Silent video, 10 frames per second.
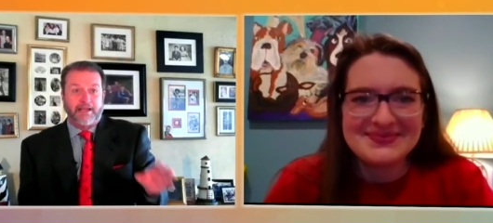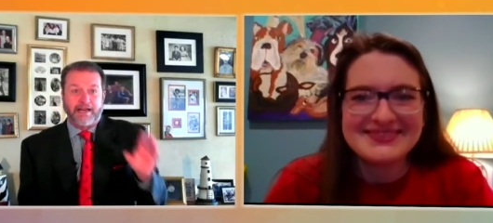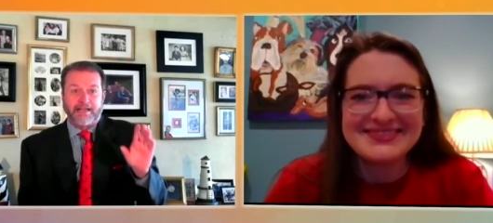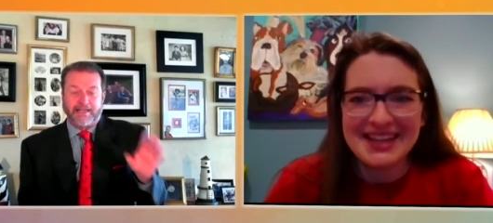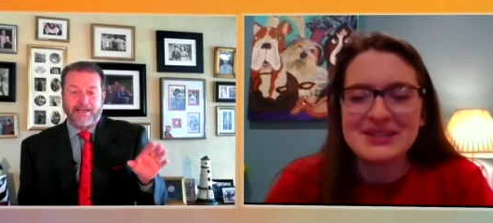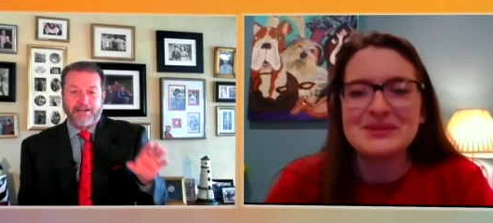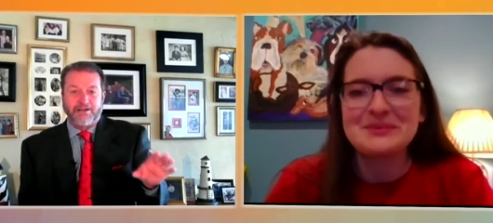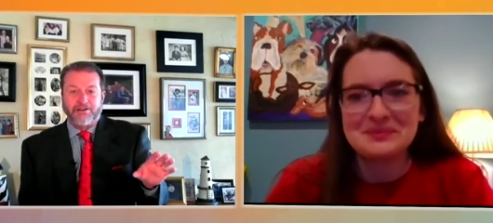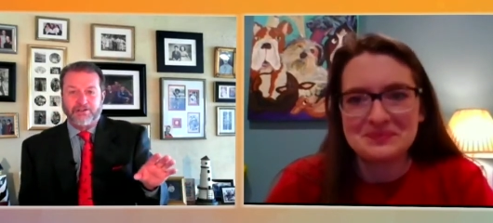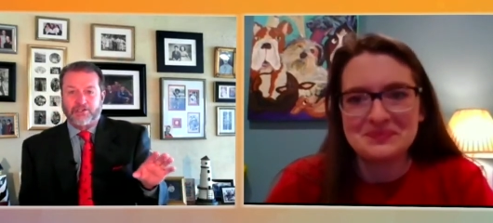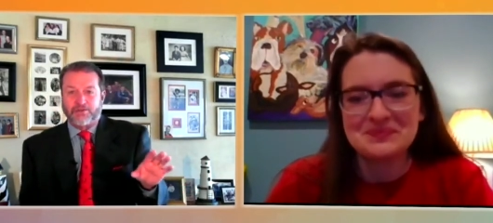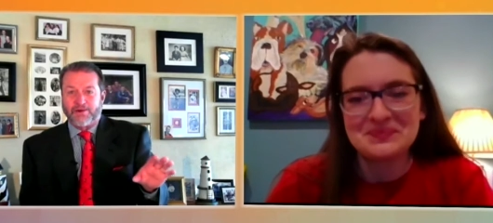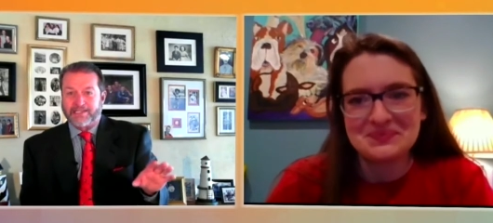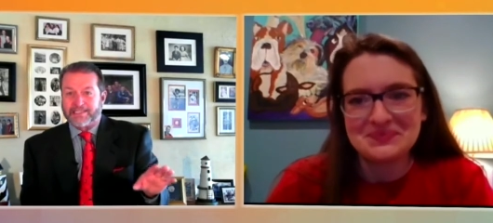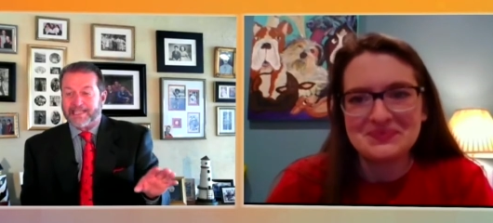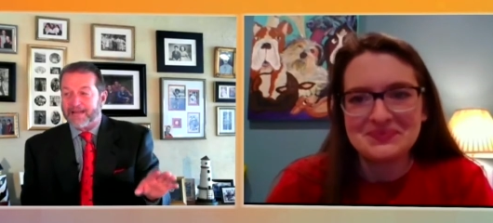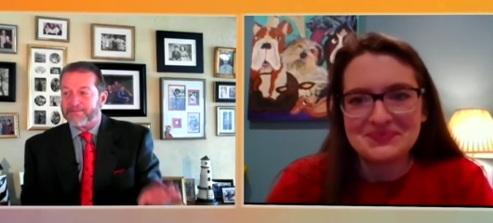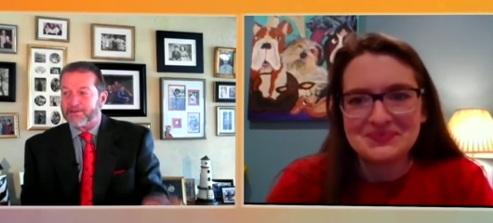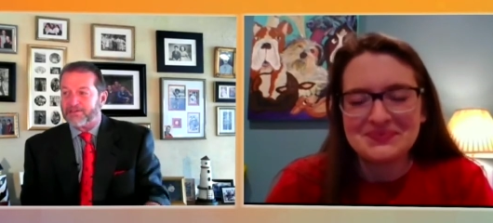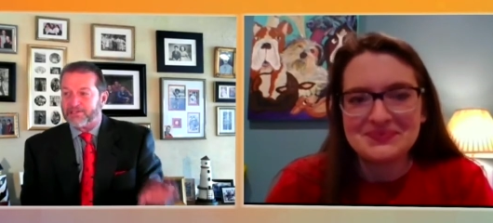Speaker 1: And I know you stress
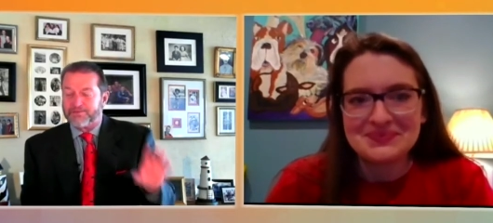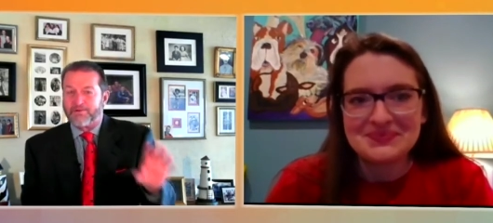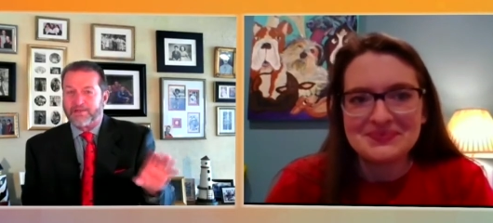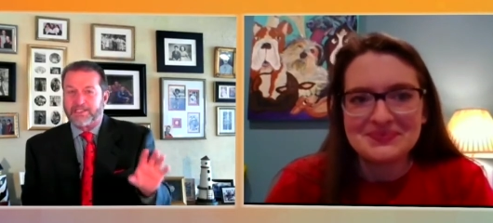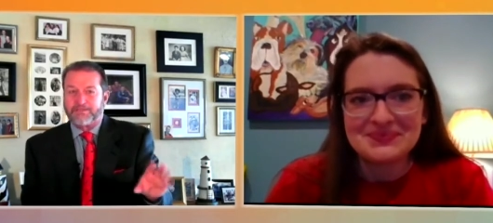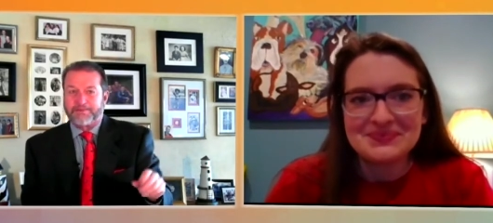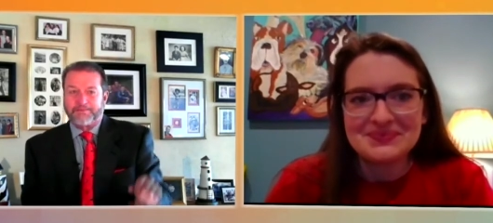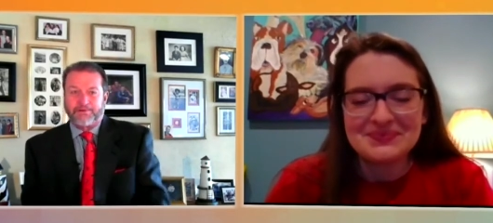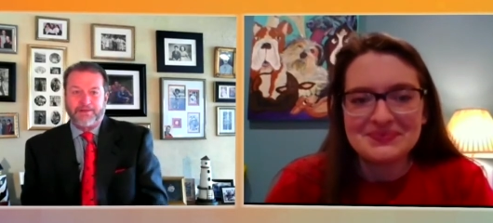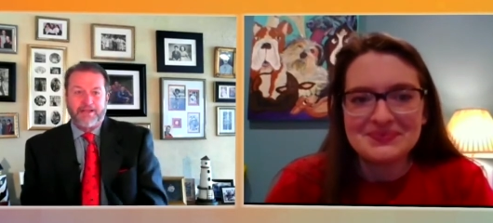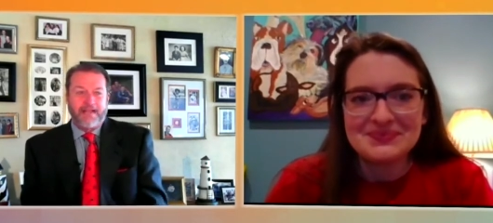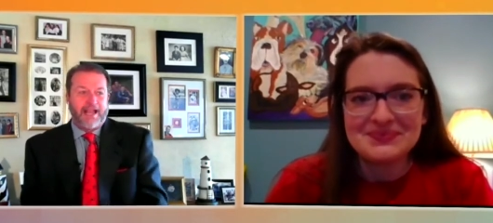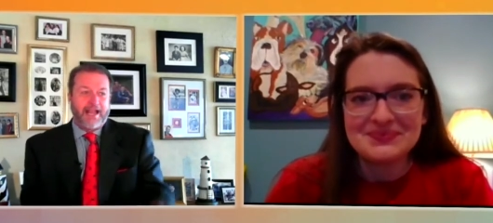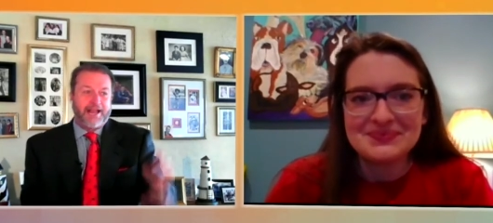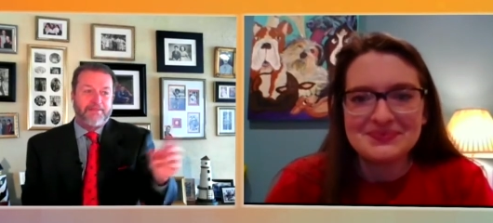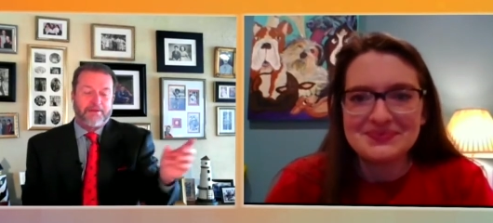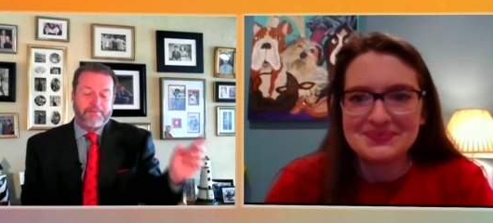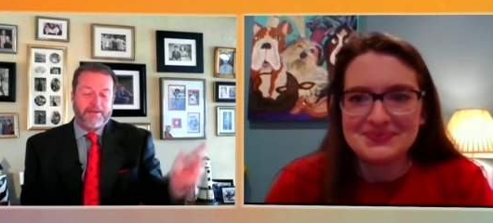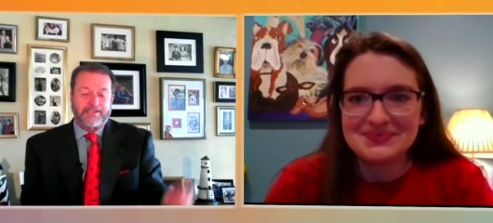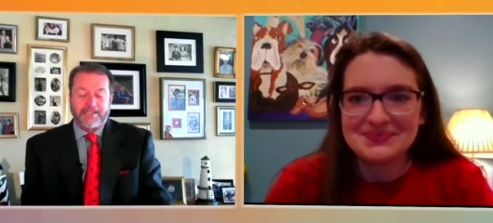that because you want these people and their
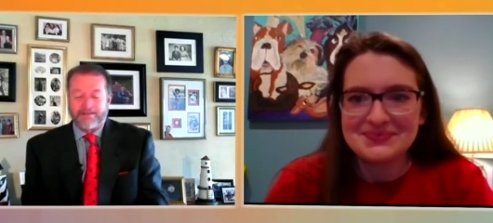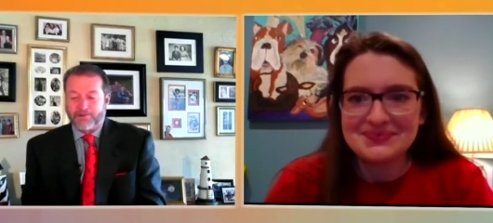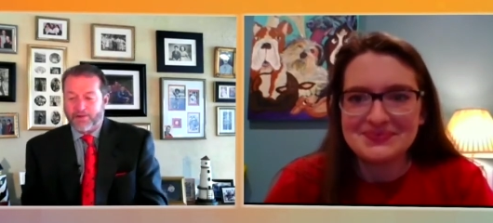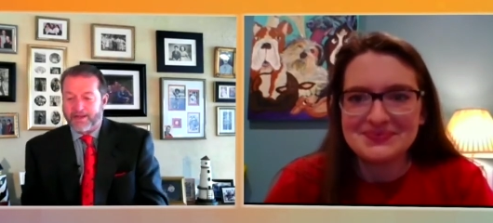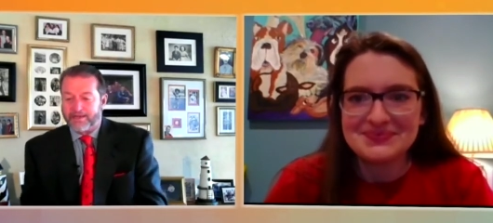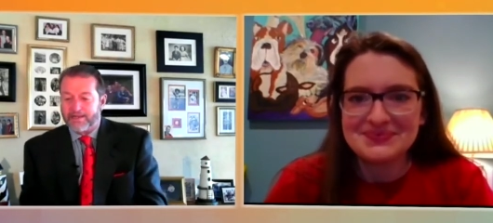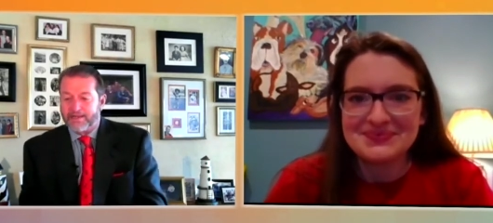pets to have a great